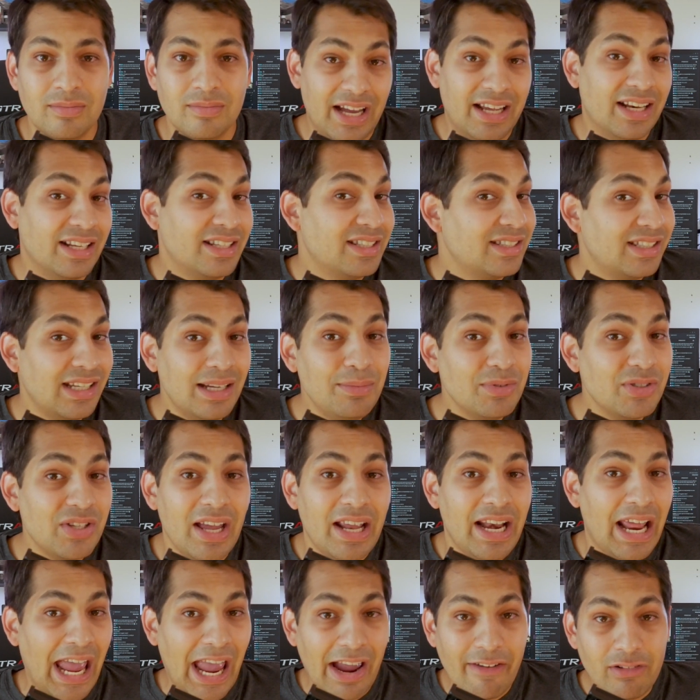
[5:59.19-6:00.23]
And it seems
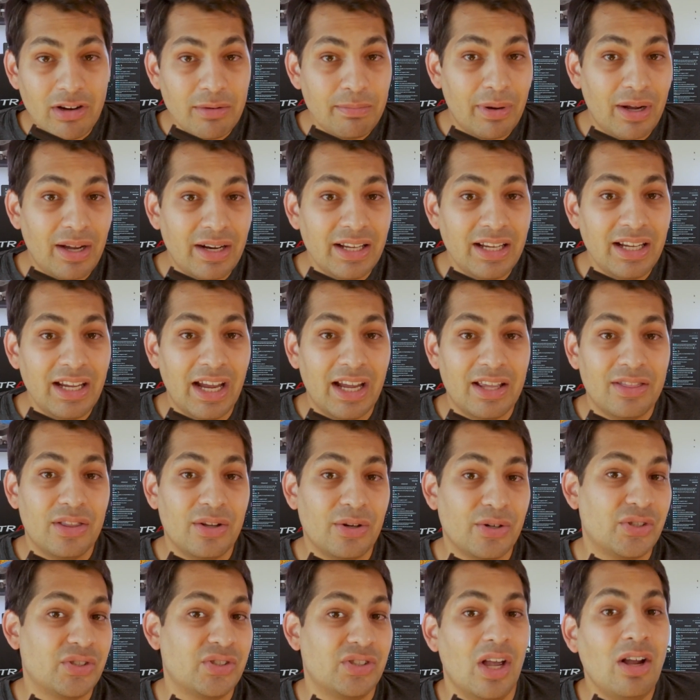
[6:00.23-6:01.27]
that everybody in
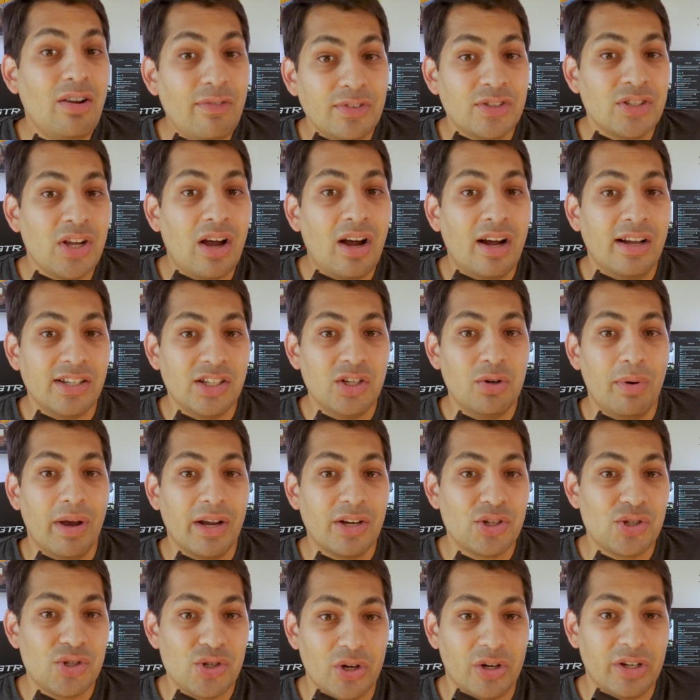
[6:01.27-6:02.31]
their self-taught
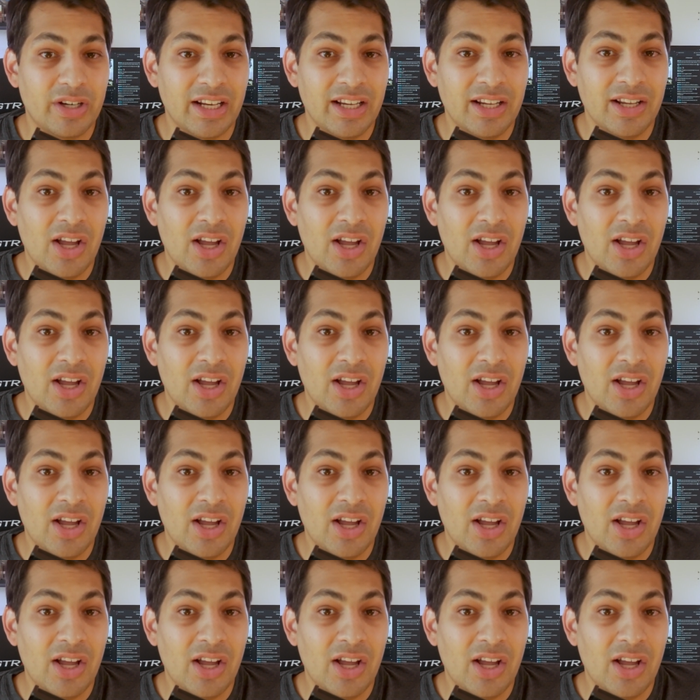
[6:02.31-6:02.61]
UX journey